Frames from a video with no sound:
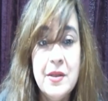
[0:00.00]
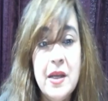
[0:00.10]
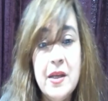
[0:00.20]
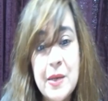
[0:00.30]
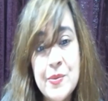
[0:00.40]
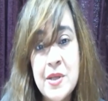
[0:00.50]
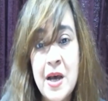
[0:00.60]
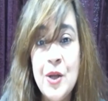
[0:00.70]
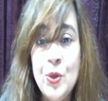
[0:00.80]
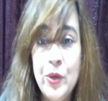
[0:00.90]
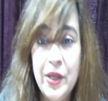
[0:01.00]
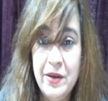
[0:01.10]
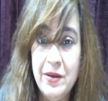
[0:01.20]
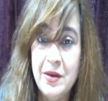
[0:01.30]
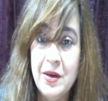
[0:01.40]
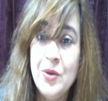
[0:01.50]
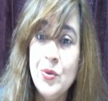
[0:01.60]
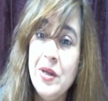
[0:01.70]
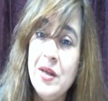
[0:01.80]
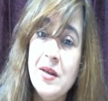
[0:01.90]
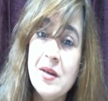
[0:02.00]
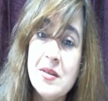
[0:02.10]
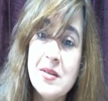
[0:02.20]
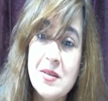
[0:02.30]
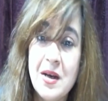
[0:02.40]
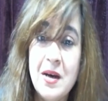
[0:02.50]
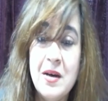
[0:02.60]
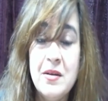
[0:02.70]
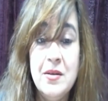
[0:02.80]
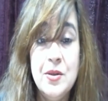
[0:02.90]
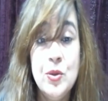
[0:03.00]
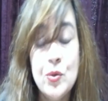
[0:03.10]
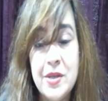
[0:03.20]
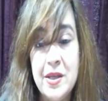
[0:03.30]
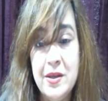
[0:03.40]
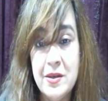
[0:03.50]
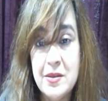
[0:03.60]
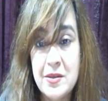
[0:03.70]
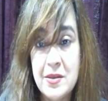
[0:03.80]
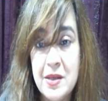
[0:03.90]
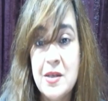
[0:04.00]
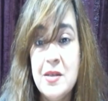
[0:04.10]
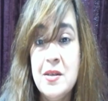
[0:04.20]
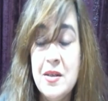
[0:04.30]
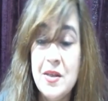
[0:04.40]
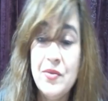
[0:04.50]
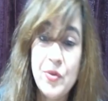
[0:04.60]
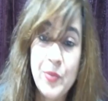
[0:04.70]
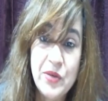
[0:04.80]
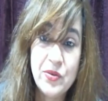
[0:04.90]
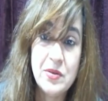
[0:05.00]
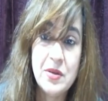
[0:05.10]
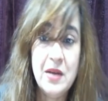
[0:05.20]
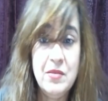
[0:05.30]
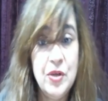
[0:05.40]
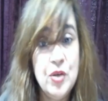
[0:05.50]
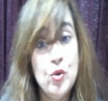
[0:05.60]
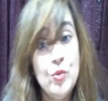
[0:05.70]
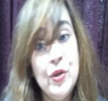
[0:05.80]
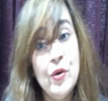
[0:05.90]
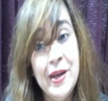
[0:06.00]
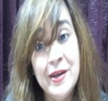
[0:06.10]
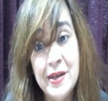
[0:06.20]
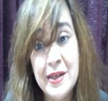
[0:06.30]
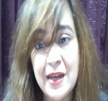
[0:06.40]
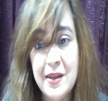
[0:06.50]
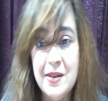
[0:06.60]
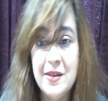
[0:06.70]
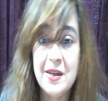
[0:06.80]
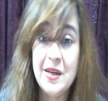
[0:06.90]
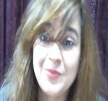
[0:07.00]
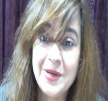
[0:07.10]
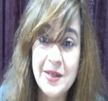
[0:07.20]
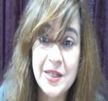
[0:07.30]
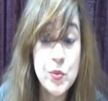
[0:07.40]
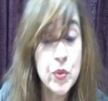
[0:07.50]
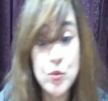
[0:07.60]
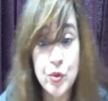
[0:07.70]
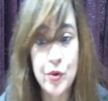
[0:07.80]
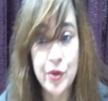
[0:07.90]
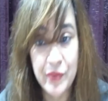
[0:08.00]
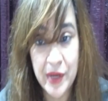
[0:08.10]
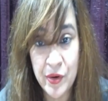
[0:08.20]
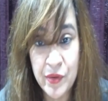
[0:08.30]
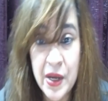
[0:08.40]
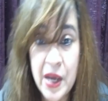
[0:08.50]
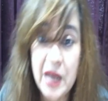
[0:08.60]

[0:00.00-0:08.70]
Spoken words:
Then comes the unknown area. Unknown areas are those areas, it contains information, and it could be your hidden talent and abilities which you are not aware of,